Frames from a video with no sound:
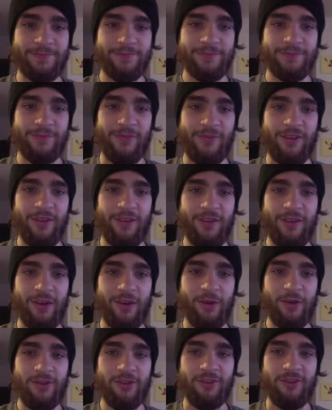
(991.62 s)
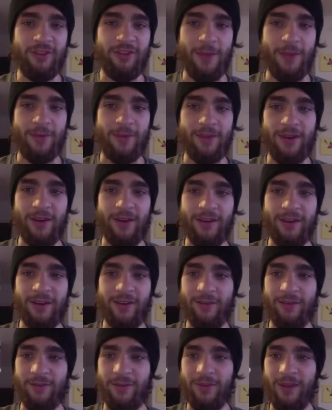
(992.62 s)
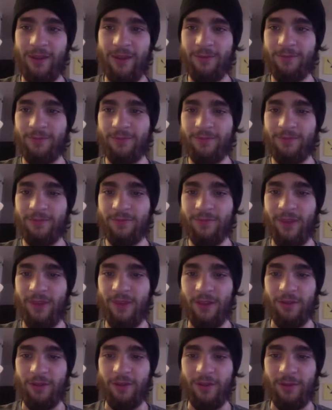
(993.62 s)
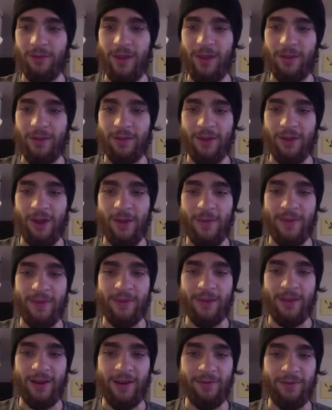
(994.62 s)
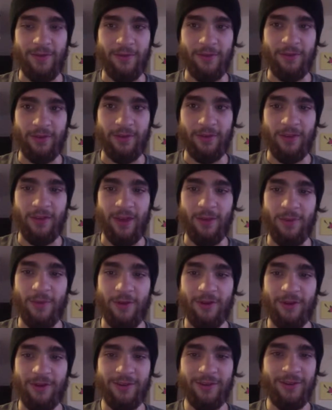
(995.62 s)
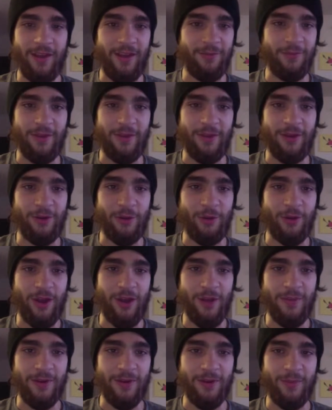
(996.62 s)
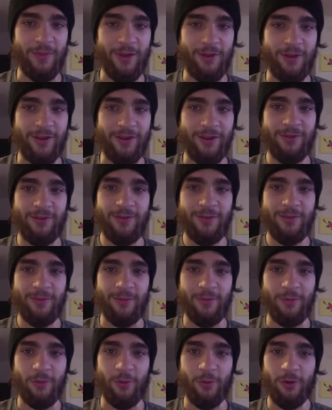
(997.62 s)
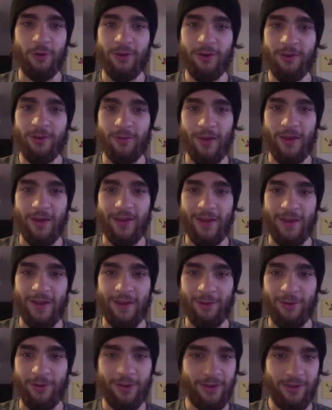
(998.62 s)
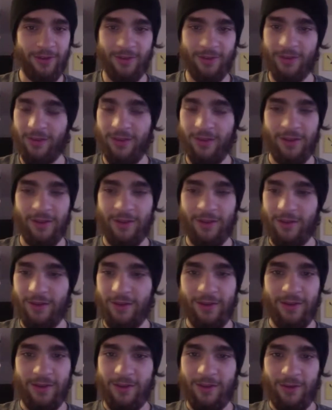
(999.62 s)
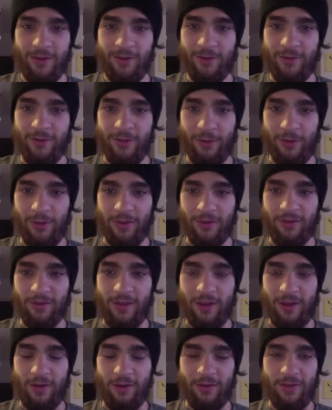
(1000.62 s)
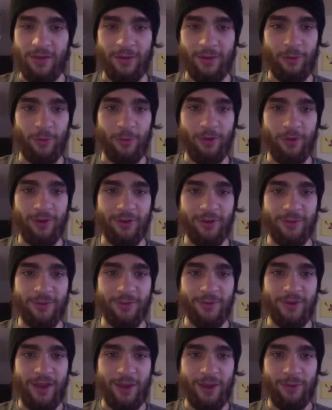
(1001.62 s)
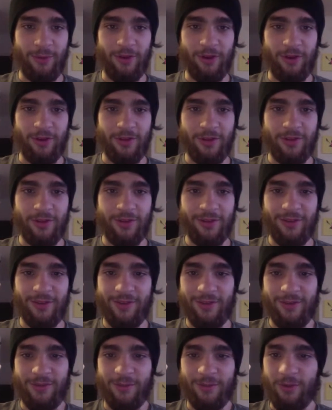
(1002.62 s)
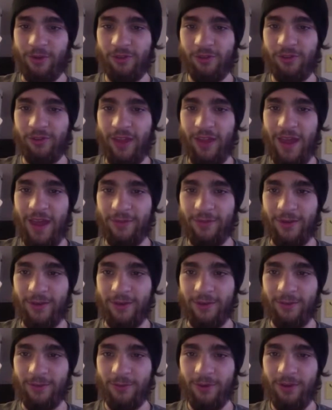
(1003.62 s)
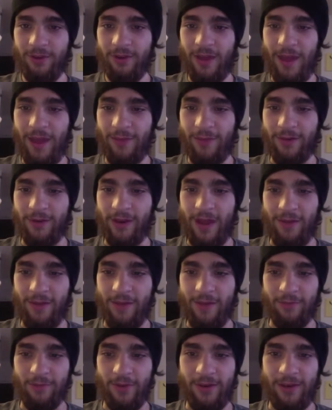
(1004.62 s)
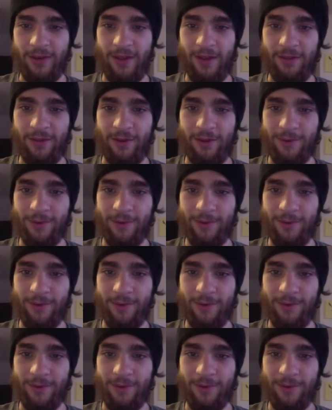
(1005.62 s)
See, the crit just happened, and I didn't even, like, other than making the comment that I have nothing to say about it, I have made no comment about it. Before Eradicate crits, they were like the scariest thing in the world, but now we're all just laughing. We're all laughing and having fun together.